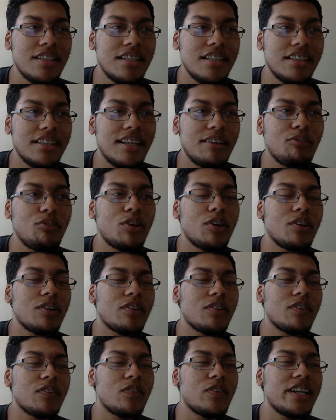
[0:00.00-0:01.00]
like with
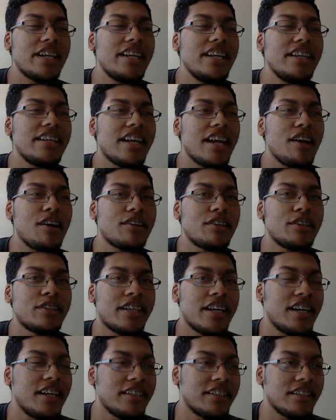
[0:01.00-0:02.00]
any character
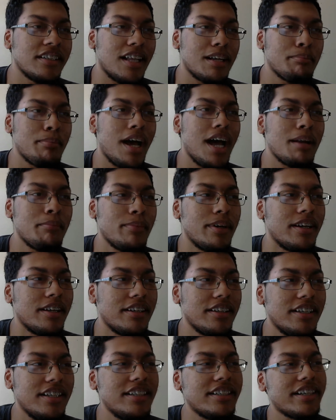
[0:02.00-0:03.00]
changing, like Batman,
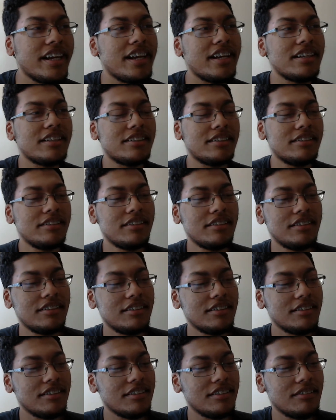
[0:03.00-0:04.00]
he changed.
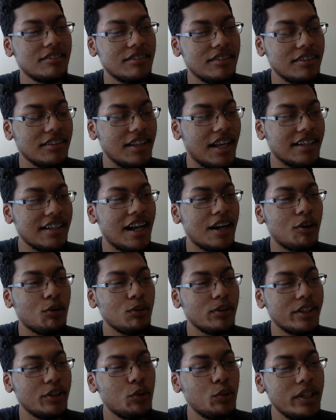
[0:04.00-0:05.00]
Like not
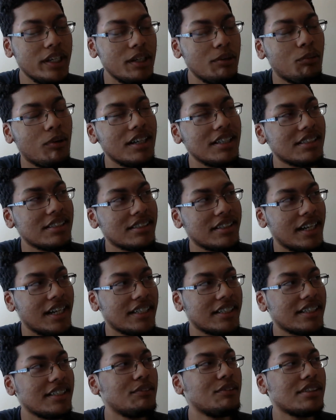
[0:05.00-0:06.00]
only who he was
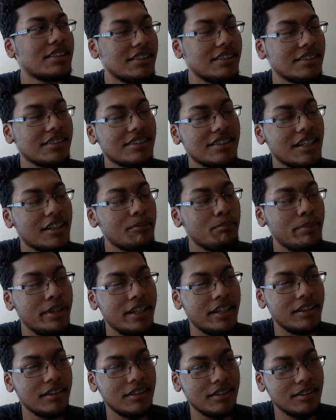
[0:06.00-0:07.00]
changed, he was instead of
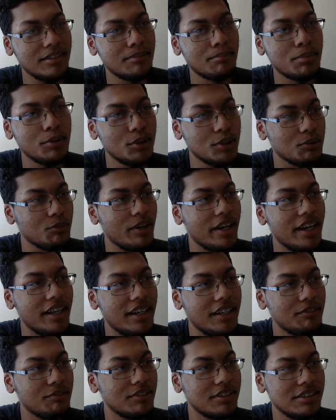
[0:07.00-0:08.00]
being Bruce Wayne,
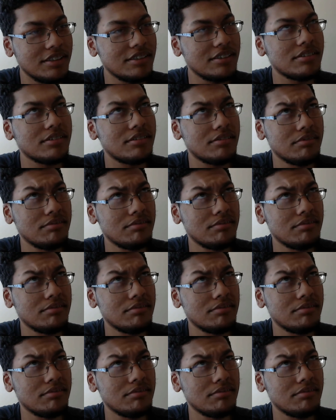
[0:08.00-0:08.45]
it was